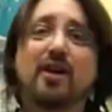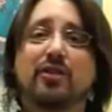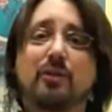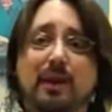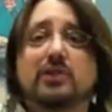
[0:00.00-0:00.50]

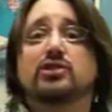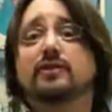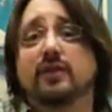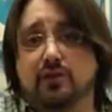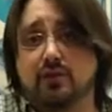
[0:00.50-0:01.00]
pitch
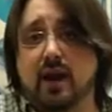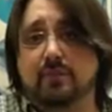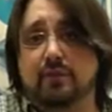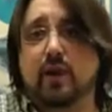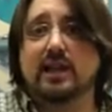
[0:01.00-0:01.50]
of the string,
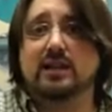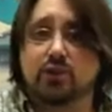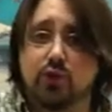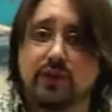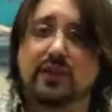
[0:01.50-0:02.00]
so I can
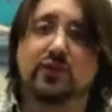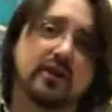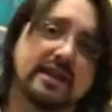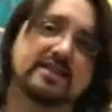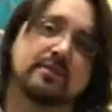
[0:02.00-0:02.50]
tune the
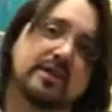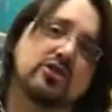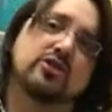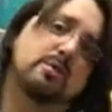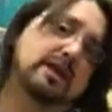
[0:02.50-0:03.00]
guitar, and that's something
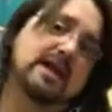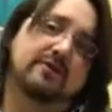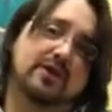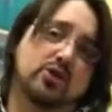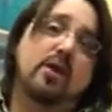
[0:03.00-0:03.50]
you typically
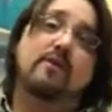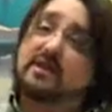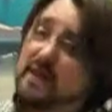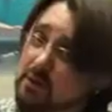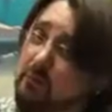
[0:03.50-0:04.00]
have to do
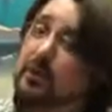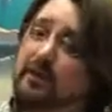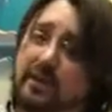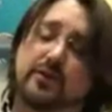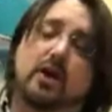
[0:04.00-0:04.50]
every time you
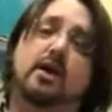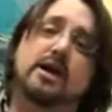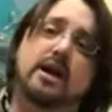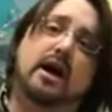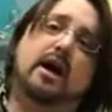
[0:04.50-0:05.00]
play the guitar.
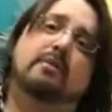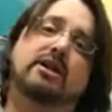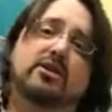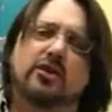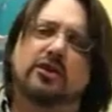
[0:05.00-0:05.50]

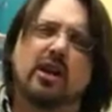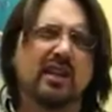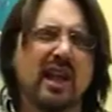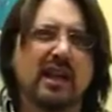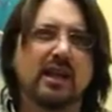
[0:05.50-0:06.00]
Guitars are
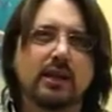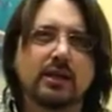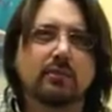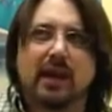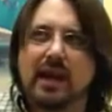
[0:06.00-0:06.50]
not like
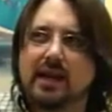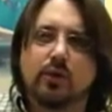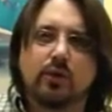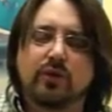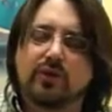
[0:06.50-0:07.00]

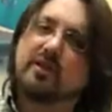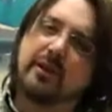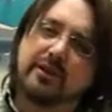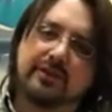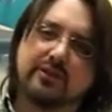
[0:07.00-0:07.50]
pianos and
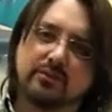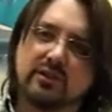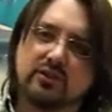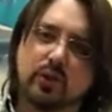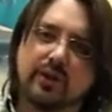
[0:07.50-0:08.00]
some other
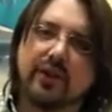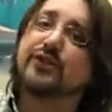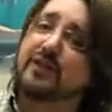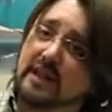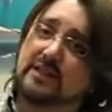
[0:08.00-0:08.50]
instruments where they'll
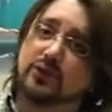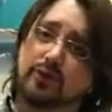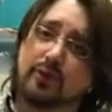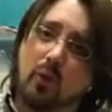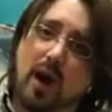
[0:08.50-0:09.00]
stay in
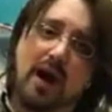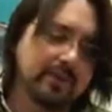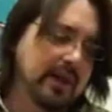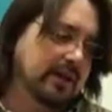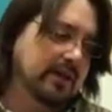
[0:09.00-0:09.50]
tune for a
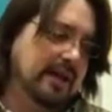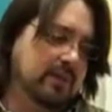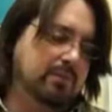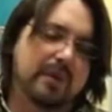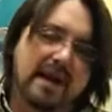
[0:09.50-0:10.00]
while. You have
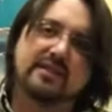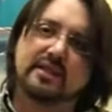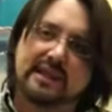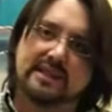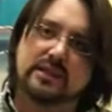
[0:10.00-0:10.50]
to
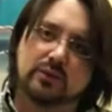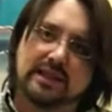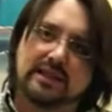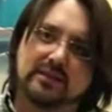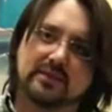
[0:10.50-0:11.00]
basically tune
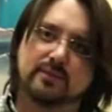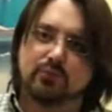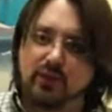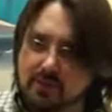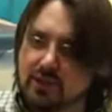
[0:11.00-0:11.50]
these
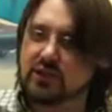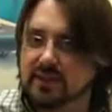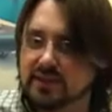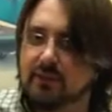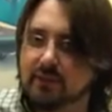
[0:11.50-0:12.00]
pretty much
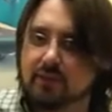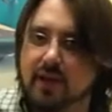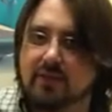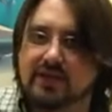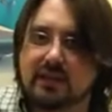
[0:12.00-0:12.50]
every time you
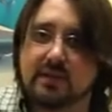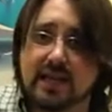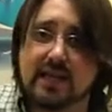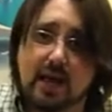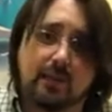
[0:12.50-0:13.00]

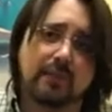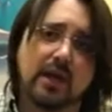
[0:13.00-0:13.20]
take it out.